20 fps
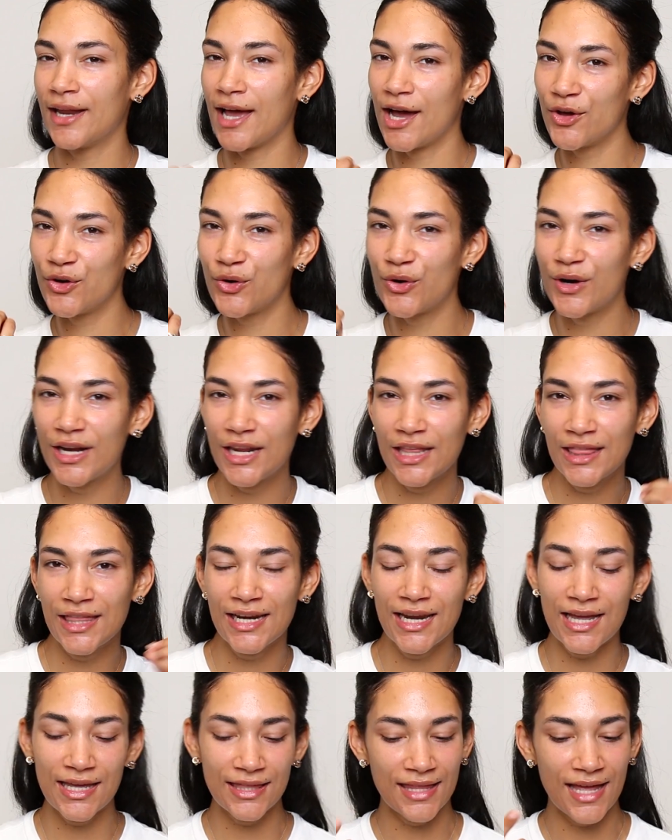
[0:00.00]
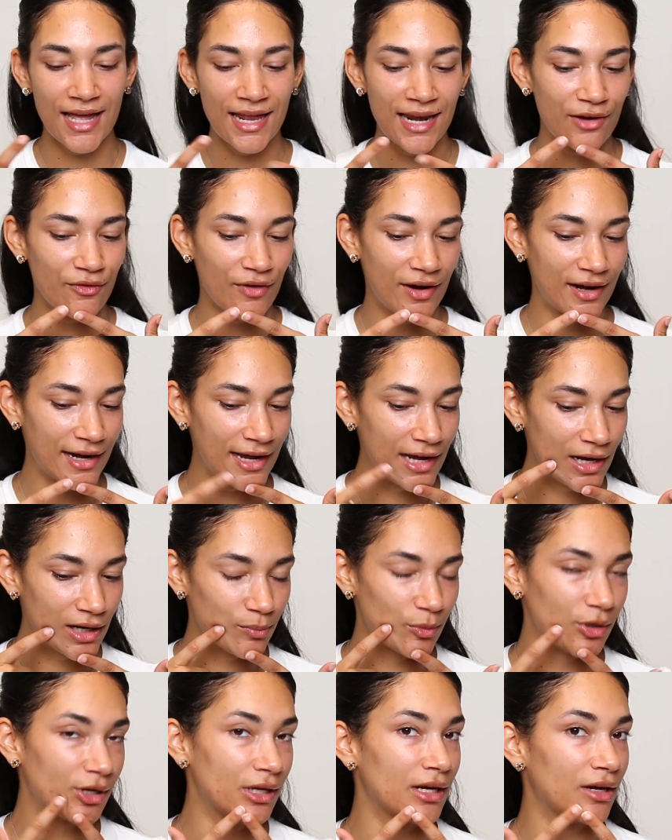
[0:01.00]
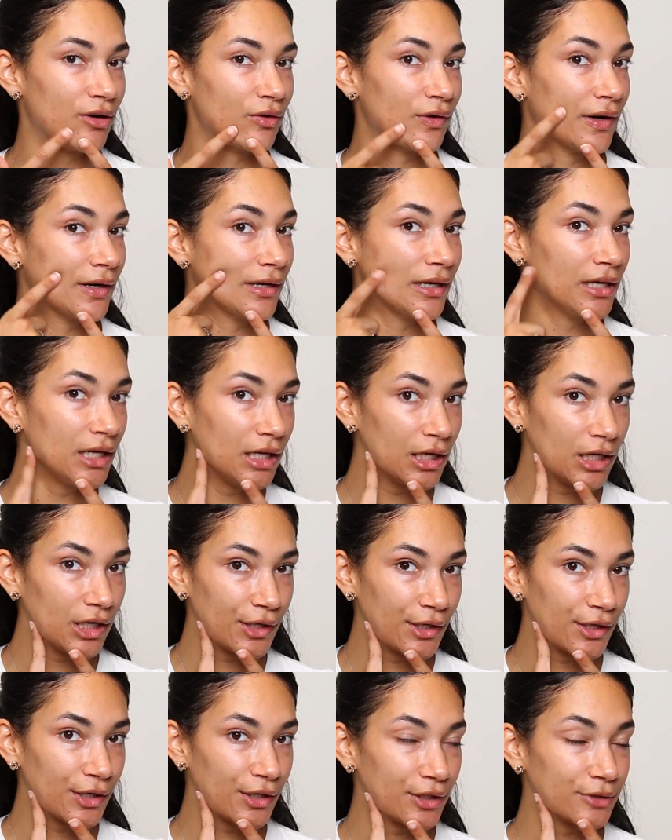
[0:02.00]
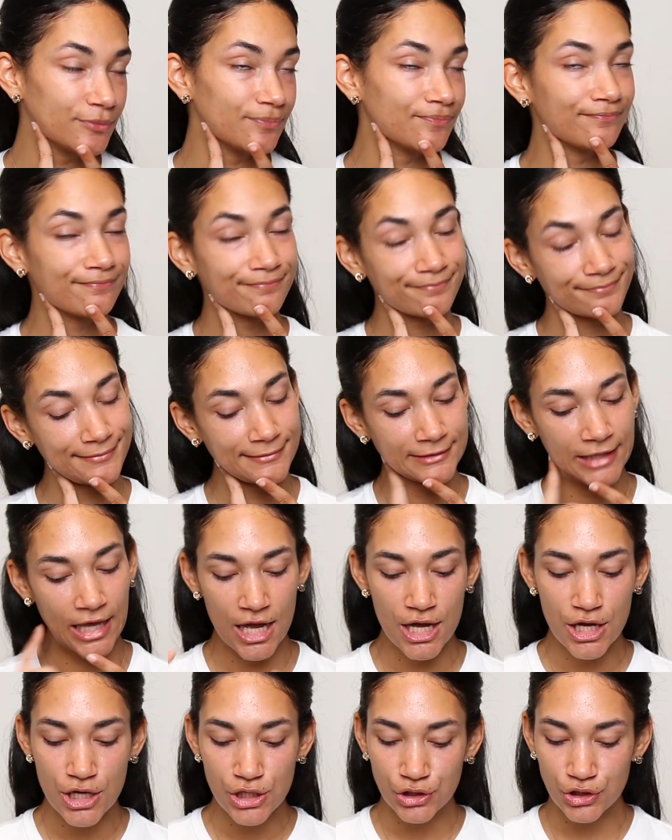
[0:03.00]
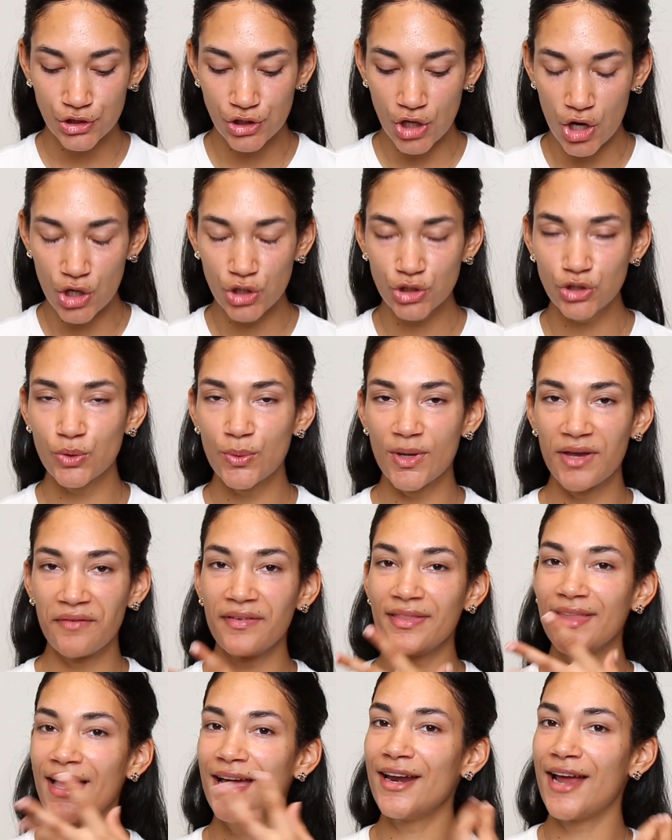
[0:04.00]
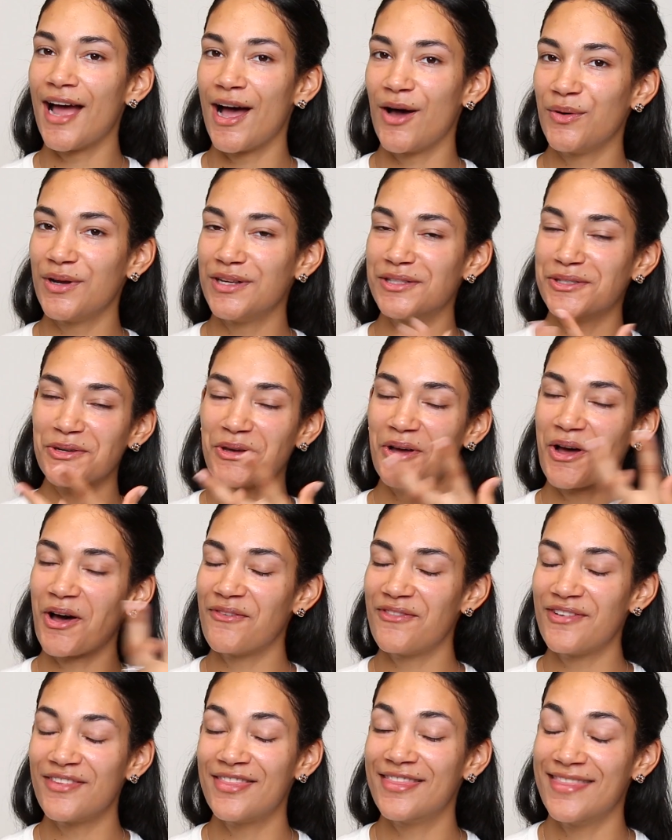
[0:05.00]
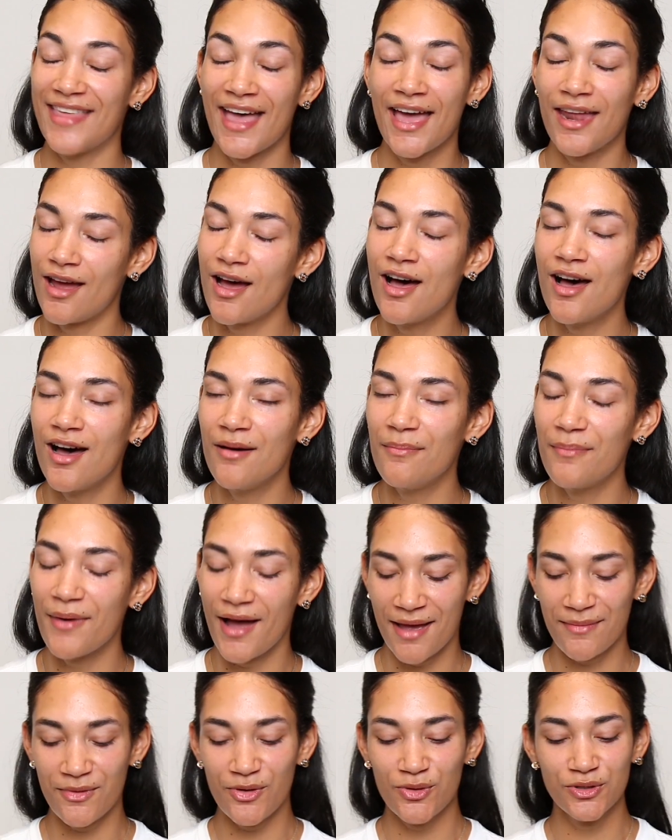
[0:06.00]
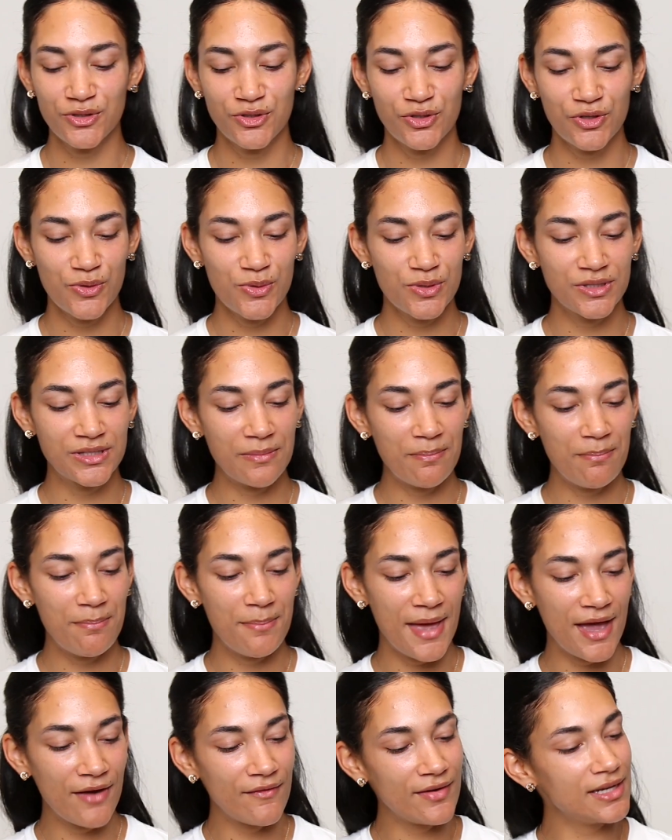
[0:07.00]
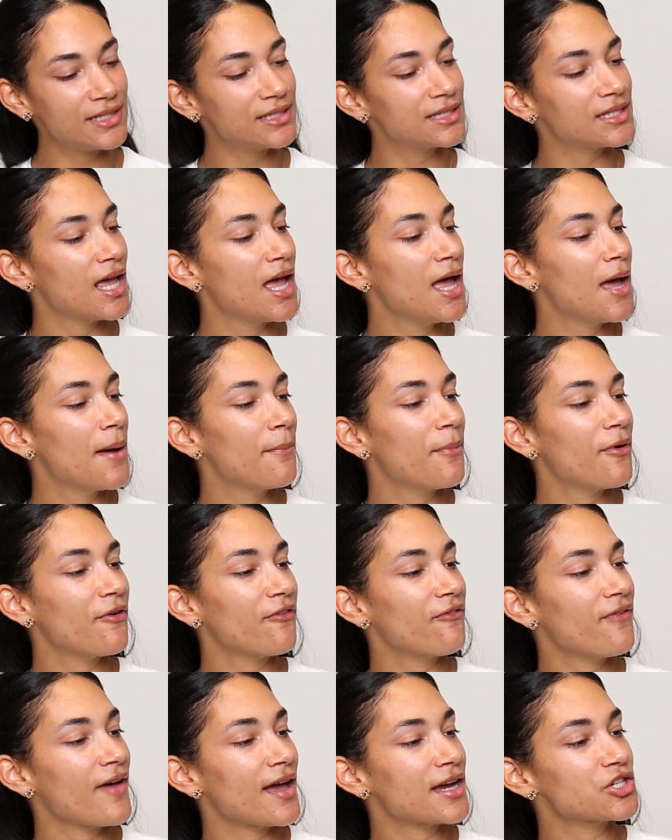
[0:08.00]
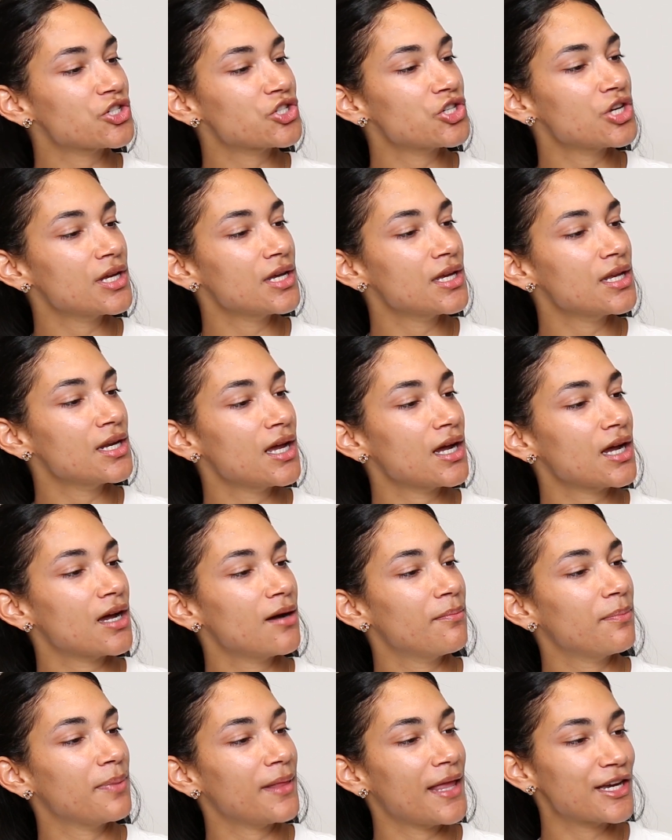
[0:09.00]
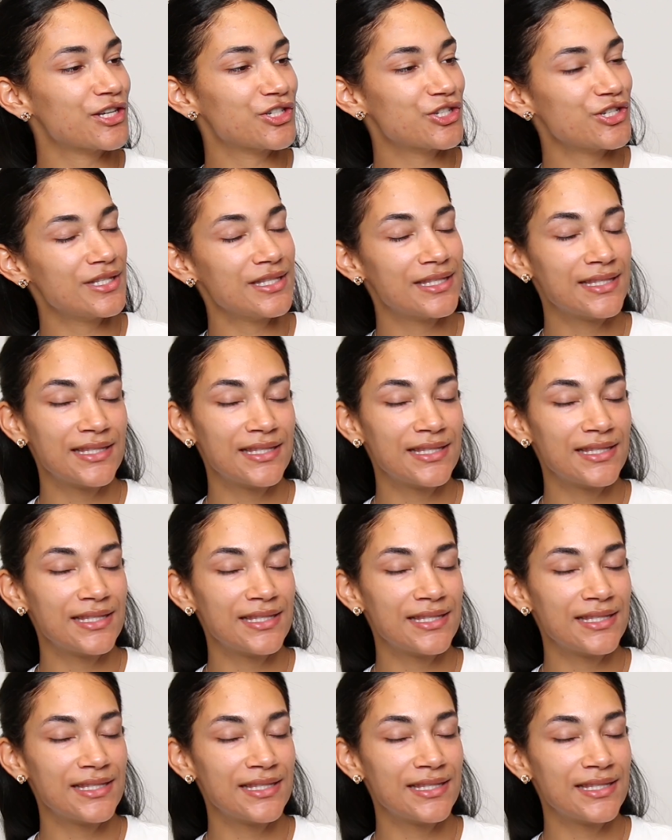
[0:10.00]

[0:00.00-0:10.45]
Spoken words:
out or anything like that. Like right now, I'm breaking out around here. So to even that out and to cover that up, I'm going to use Merit's Perfection Complexion